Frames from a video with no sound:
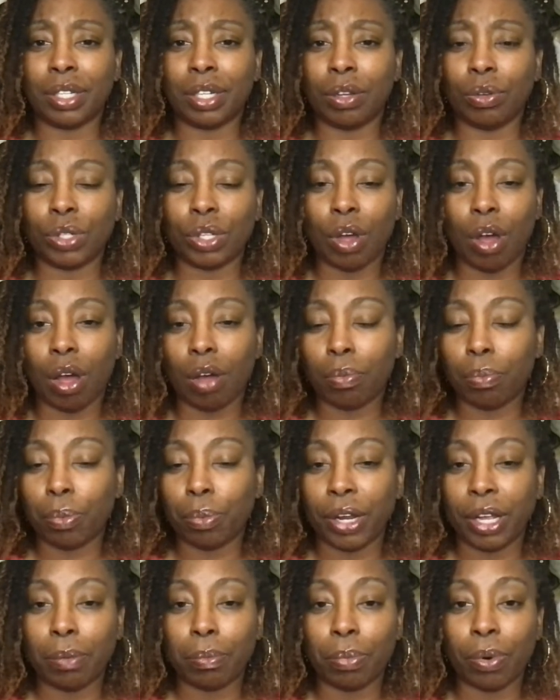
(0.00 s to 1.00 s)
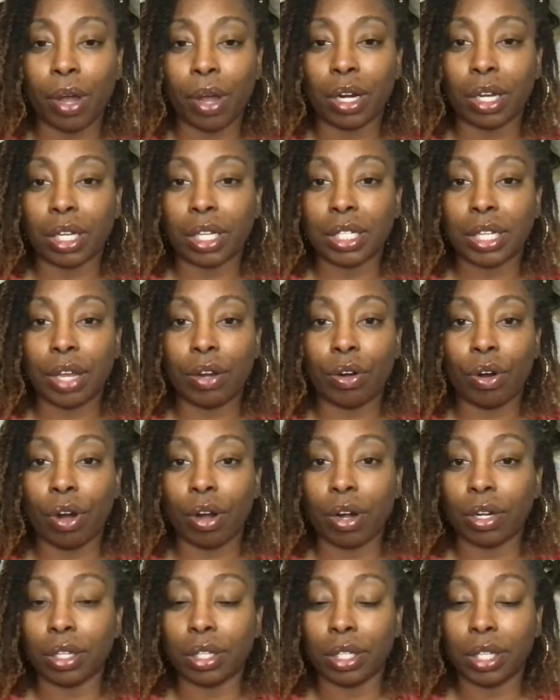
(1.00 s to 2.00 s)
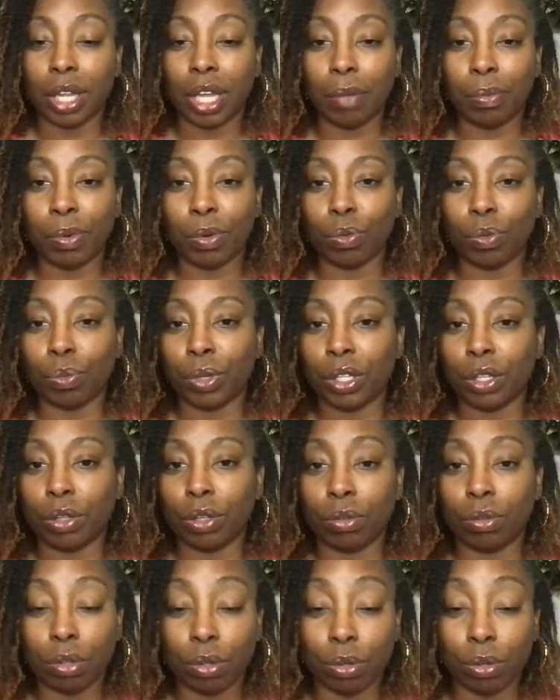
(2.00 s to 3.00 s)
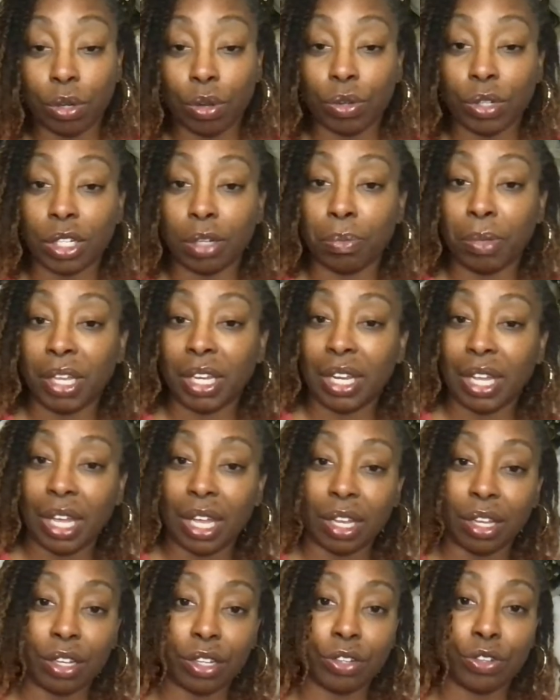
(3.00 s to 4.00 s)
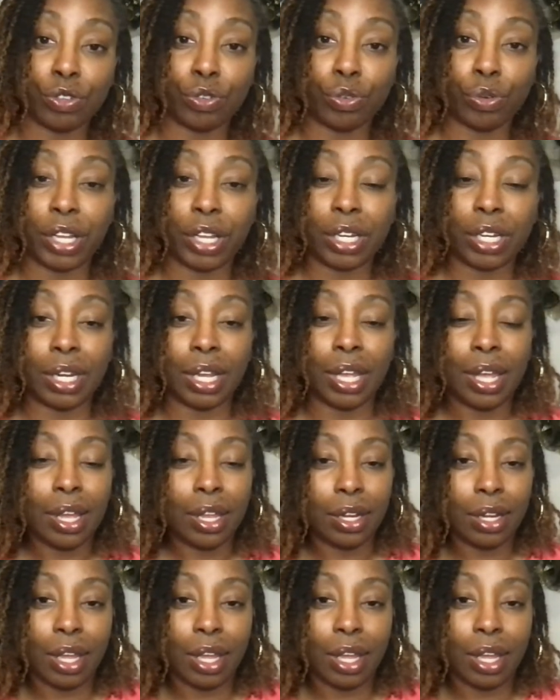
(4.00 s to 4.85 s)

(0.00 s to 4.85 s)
those off-brand products that are labeled with the glucosamine and chondroitin,